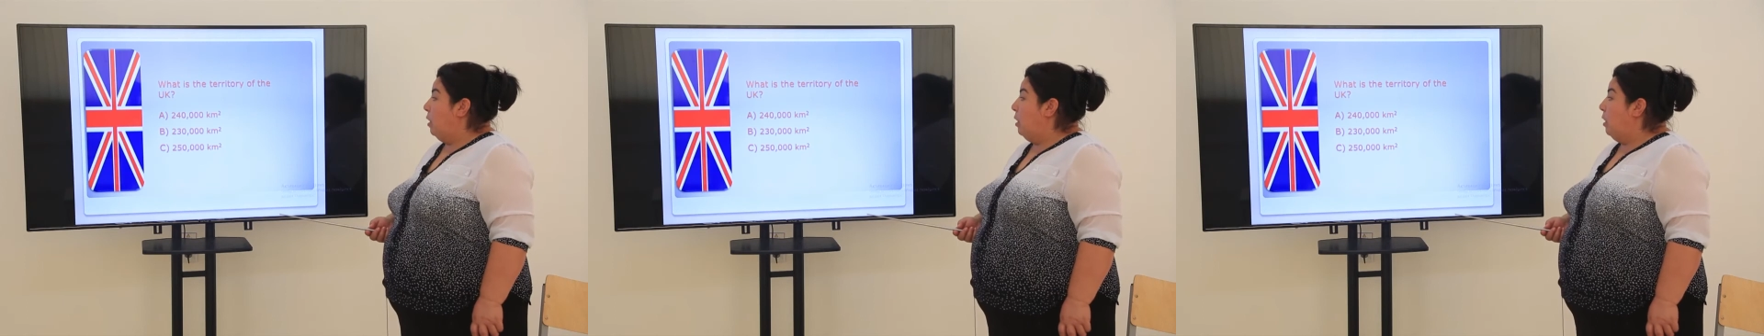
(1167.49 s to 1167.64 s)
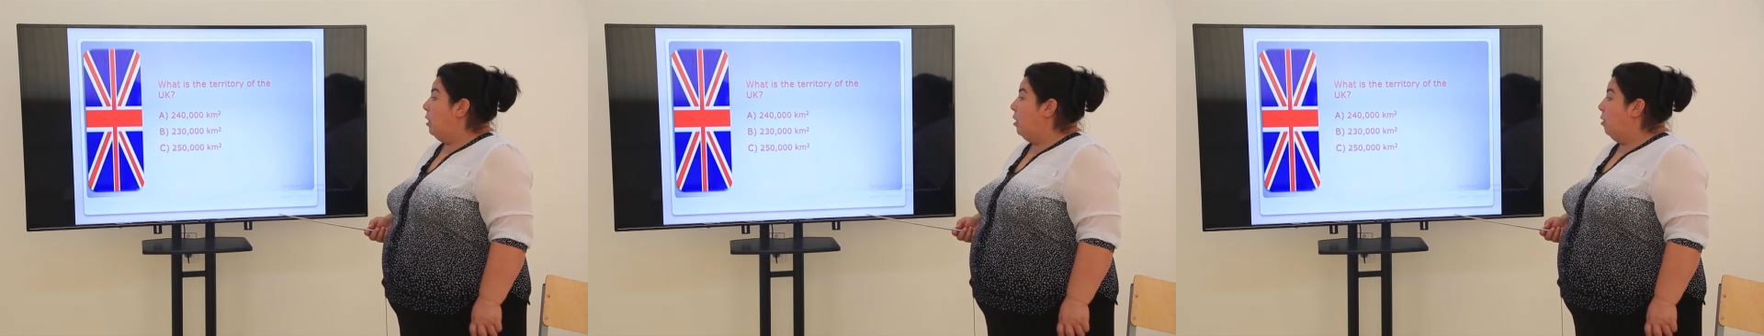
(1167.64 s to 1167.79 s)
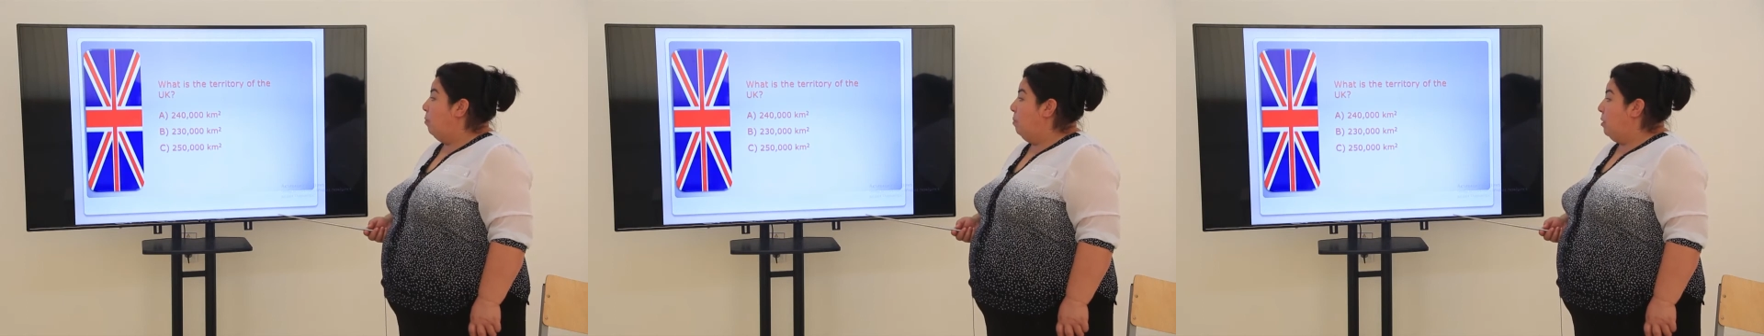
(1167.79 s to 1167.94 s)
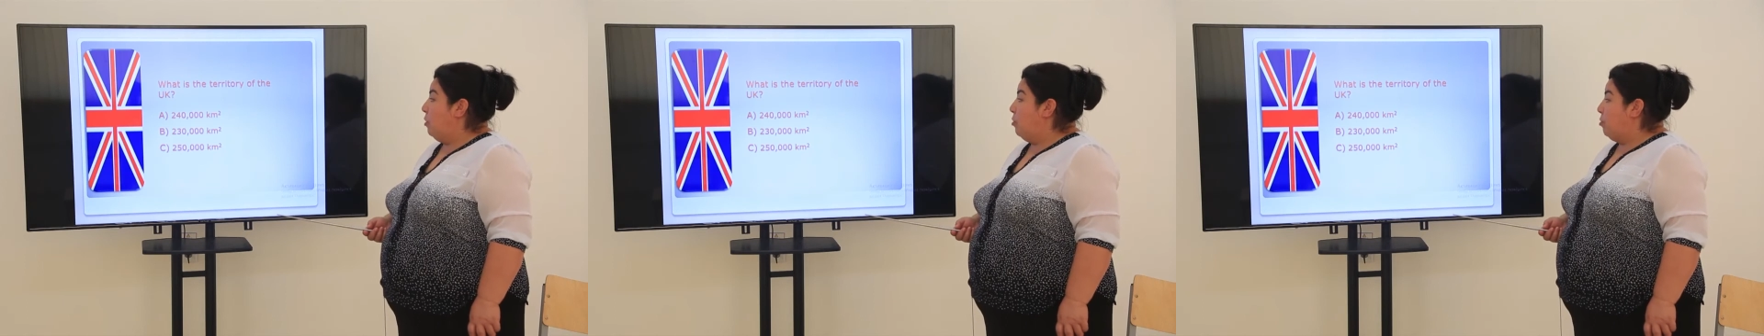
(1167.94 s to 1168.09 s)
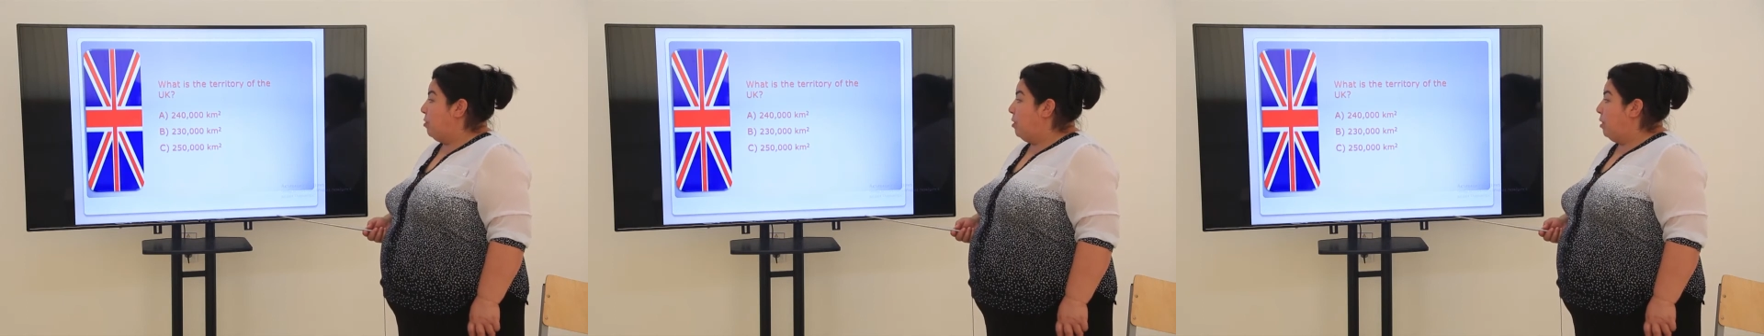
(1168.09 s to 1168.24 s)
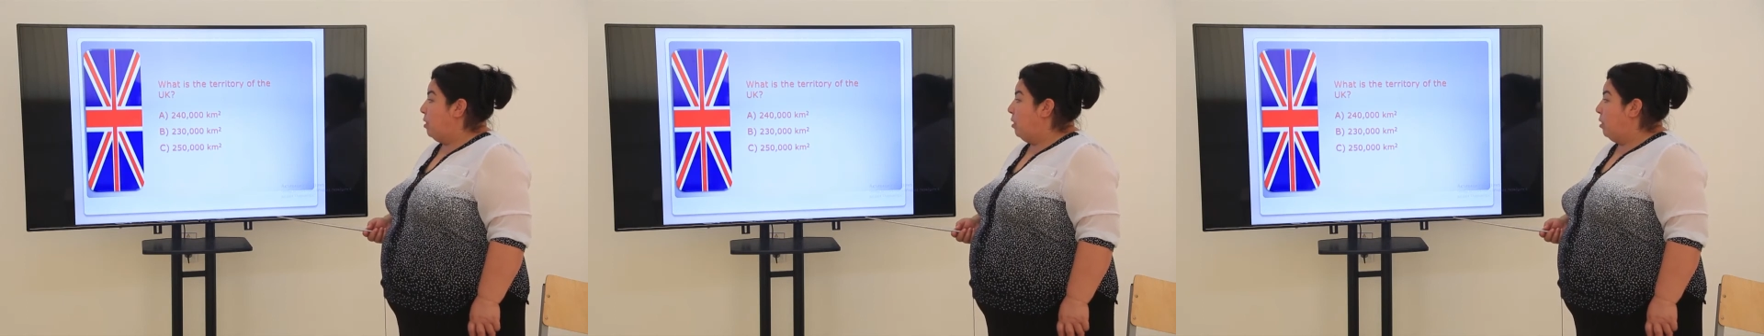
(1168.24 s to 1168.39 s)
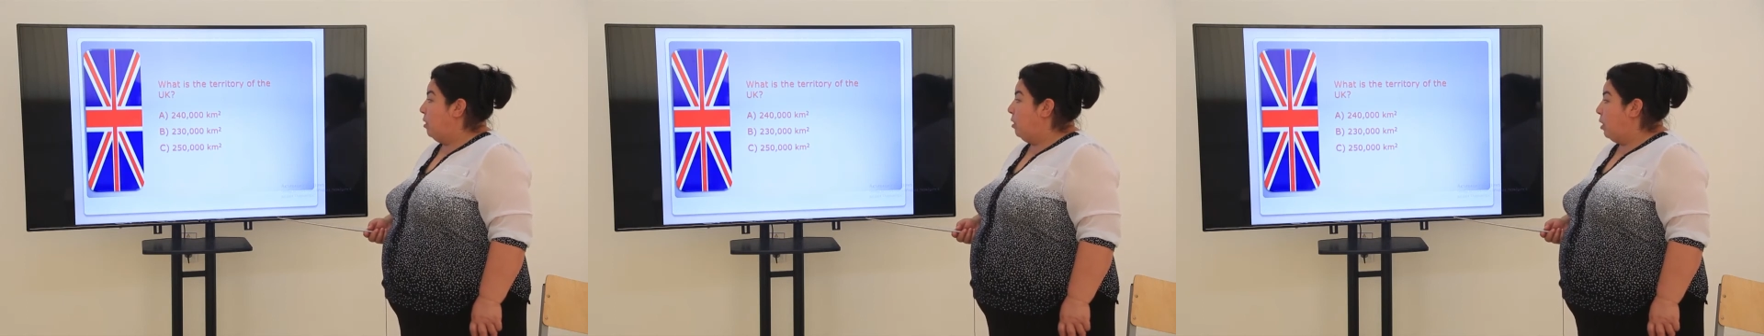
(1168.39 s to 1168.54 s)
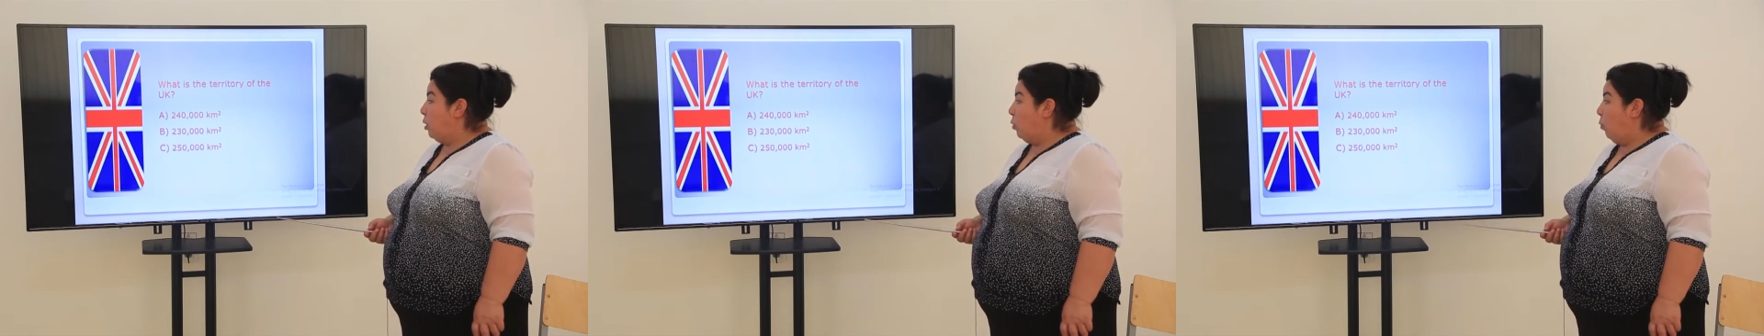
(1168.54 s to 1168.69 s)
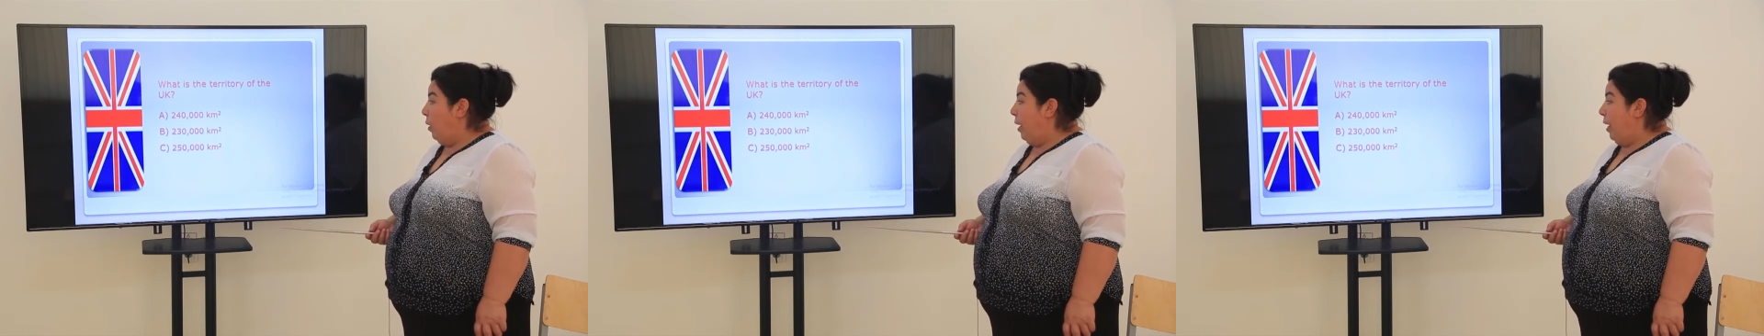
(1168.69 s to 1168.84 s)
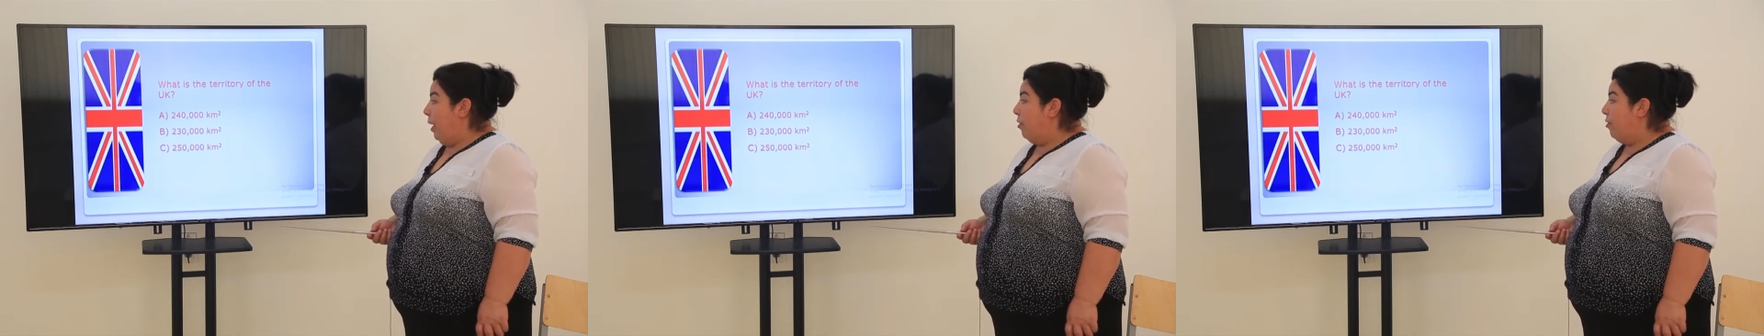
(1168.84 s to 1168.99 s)
kilometers
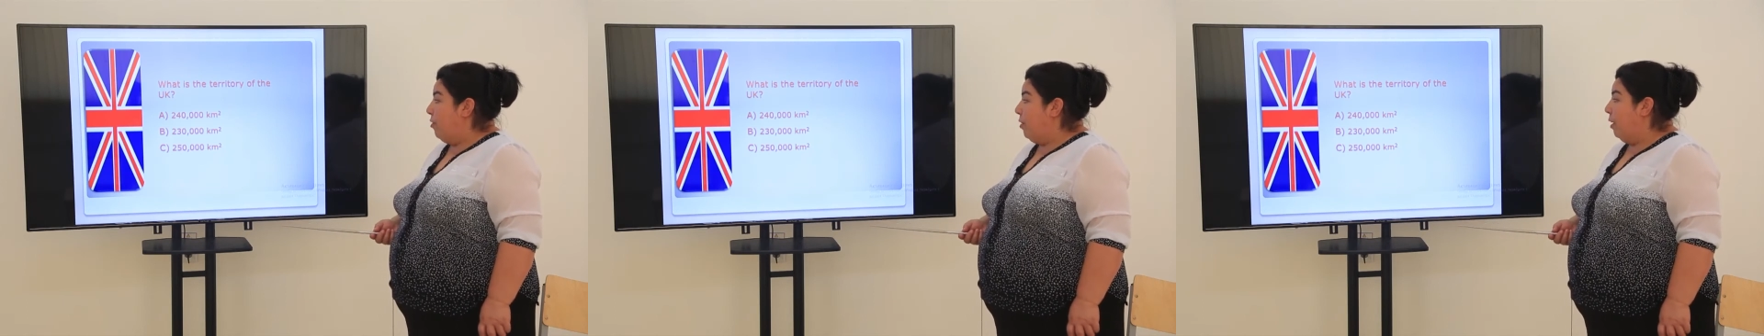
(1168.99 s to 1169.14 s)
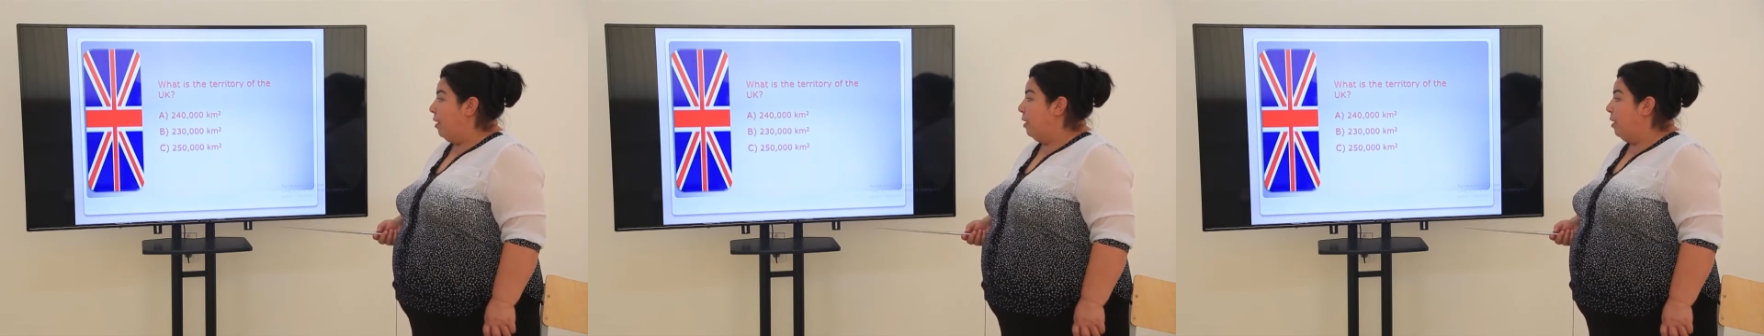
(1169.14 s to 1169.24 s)
square.